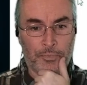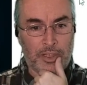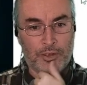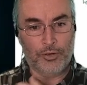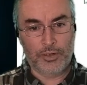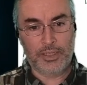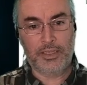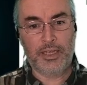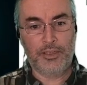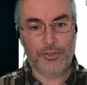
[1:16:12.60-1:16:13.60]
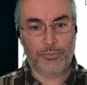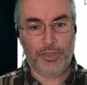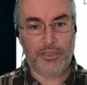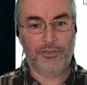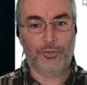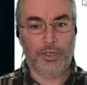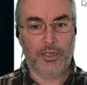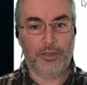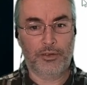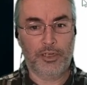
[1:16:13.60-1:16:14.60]
Currently, they use a blend of 20
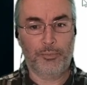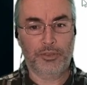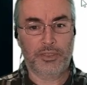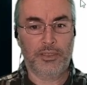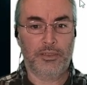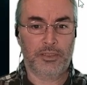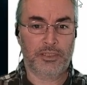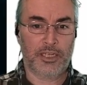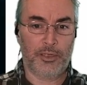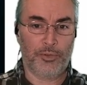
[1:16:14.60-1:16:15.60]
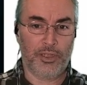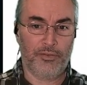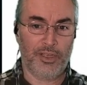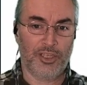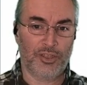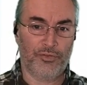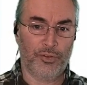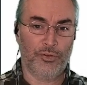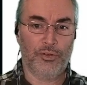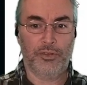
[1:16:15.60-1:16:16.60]
to 30% sustainable aviation
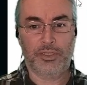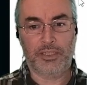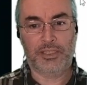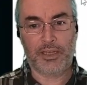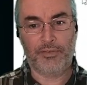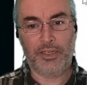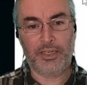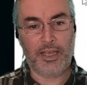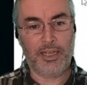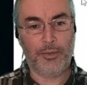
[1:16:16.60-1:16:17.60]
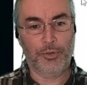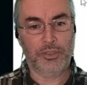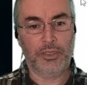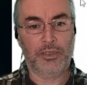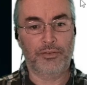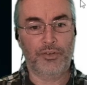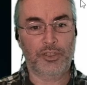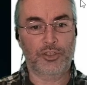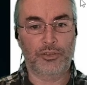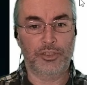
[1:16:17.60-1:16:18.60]
fuels and 70 to 80%
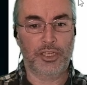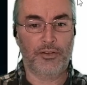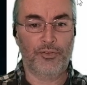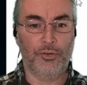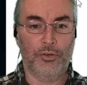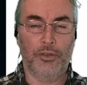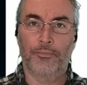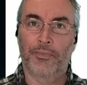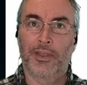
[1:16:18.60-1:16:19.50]
conventional jet fuel.